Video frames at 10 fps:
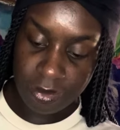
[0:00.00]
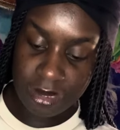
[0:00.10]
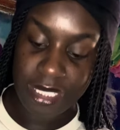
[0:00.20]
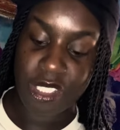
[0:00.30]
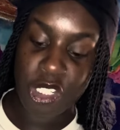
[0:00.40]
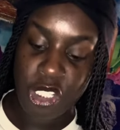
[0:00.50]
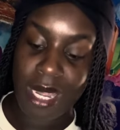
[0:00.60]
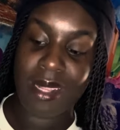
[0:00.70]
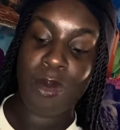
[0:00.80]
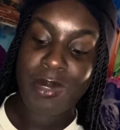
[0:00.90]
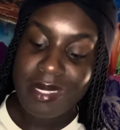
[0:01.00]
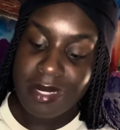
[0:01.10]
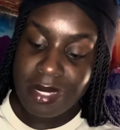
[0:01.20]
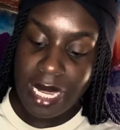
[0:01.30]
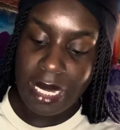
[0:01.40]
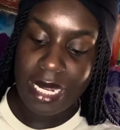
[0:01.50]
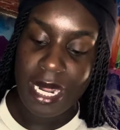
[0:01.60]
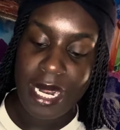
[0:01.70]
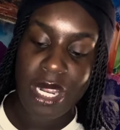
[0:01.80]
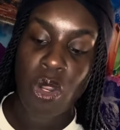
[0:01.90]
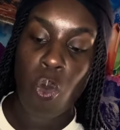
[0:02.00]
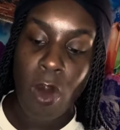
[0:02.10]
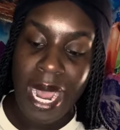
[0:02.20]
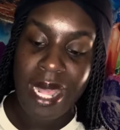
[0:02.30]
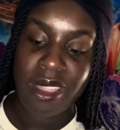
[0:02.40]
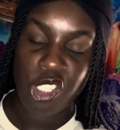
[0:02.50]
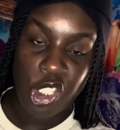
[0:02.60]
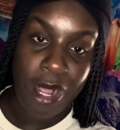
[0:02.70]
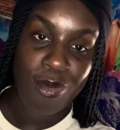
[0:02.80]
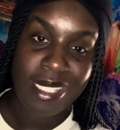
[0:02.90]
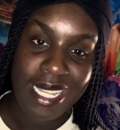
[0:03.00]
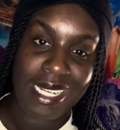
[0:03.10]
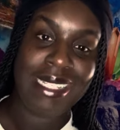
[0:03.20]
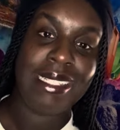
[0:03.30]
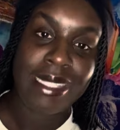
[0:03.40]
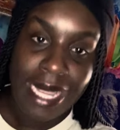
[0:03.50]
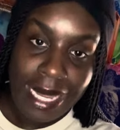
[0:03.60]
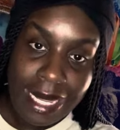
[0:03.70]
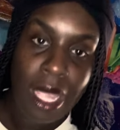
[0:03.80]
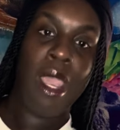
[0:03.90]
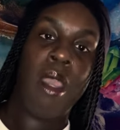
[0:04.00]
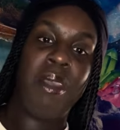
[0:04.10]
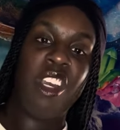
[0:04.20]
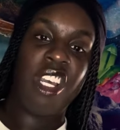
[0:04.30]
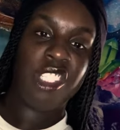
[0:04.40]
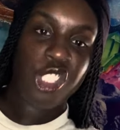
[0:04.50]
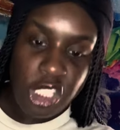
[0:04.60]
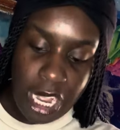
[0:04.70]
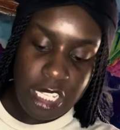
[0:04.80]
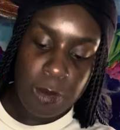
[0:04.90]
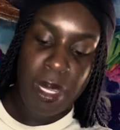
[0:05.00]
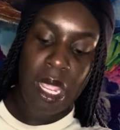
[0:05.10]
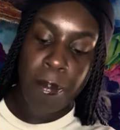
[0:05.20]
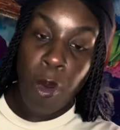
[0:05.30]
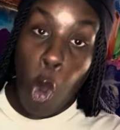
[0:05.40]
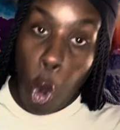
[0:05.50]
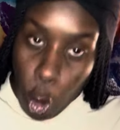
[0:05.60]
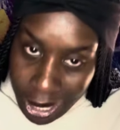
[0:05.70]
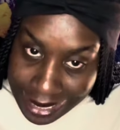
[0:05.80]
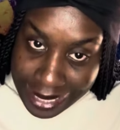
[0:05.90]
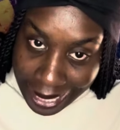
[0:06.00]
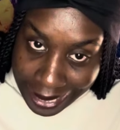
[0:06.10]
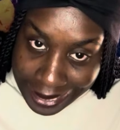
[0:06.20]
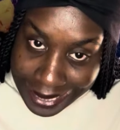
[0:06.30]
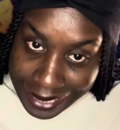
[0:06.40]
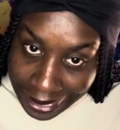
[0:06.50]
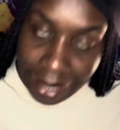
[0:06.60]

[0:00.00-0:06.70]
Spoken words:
There's a child that was sick and they didn't know why this child was getting sick because this child's being poisoned